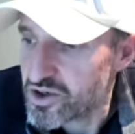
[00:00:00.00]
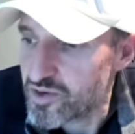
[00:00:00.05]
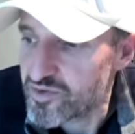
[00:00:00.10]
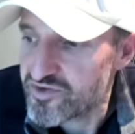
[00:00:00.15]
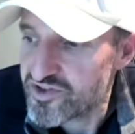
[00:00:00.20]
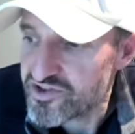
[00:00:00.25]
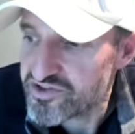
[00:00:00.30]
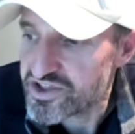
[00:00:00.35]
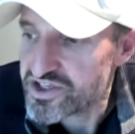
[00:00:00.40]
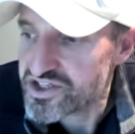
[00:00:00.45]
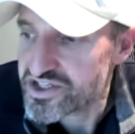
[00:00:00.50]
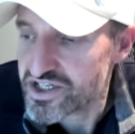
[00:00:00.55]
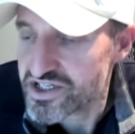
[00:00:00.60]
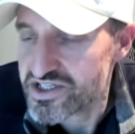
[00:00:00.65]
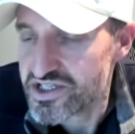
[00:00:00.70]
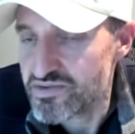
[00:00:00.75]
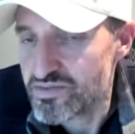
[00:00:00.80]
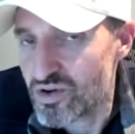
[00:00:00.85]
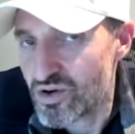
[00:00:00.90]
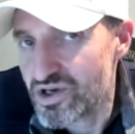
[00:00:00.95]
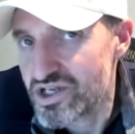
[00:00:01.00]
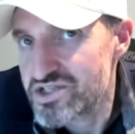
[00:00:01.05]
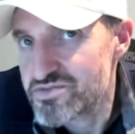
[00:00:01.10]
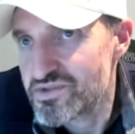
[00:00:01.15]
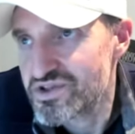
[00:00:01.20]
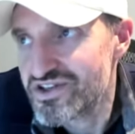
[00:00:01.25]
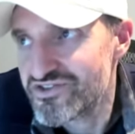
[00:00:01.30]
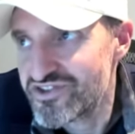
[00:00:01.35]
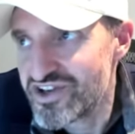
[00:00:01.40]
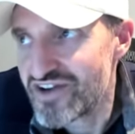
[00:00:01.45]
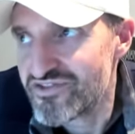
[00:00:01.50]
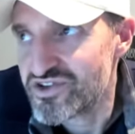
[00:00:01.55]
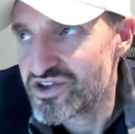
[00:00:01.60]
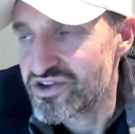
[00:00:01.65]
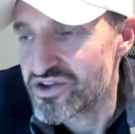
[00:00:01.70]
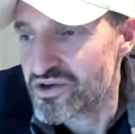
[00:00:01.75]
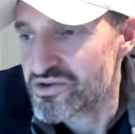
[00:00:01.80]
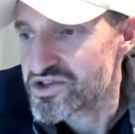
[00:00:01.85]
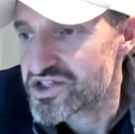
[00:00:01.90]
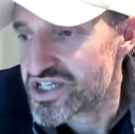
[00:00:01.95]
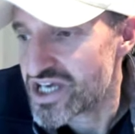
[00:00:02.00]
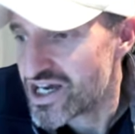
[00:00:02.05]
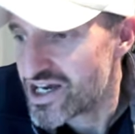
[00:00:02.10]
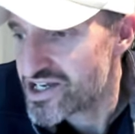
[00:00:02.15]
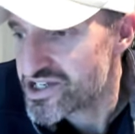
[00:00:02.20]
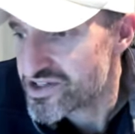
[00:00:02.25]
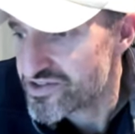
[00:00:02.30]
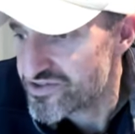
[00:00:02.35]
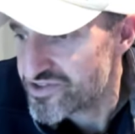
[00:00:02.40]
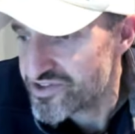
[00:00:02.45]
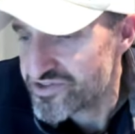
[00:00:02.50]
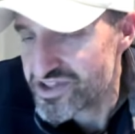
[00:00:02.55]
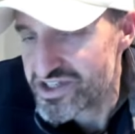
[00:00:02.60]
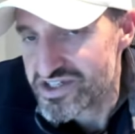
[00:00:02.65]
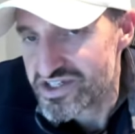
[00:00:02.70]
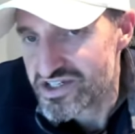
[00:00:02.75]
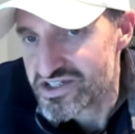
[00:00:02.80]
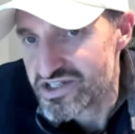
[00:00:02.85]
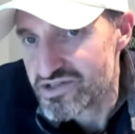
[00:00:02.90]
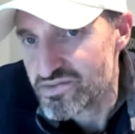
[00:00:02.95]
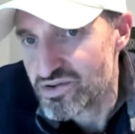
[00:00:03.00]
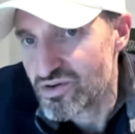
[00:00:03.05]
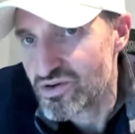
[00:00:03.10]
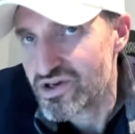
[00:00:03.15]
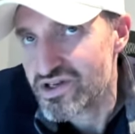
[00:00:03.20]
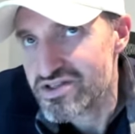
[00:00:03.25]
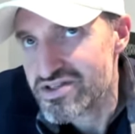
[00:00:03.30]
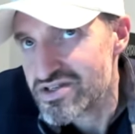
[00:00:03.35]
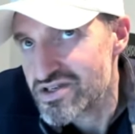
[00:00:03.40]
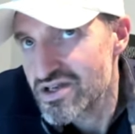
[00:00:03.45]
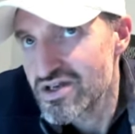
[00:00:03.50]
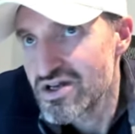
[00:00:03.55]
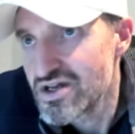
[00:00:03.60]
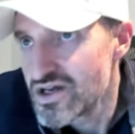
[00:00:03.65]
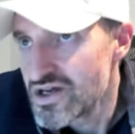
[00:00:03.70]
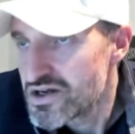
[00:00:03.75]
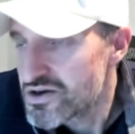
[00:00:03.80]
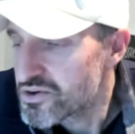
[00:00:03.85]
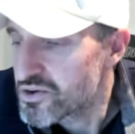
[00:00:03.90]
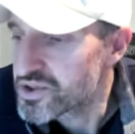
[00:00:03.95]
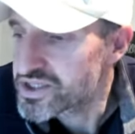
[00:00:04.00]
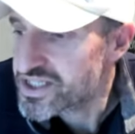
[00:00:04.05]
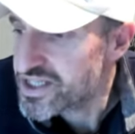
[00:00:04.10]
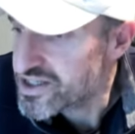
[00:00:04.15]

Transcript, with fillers: go up fifty, sixty points. But if you have no size on fifty, sixty points, well, what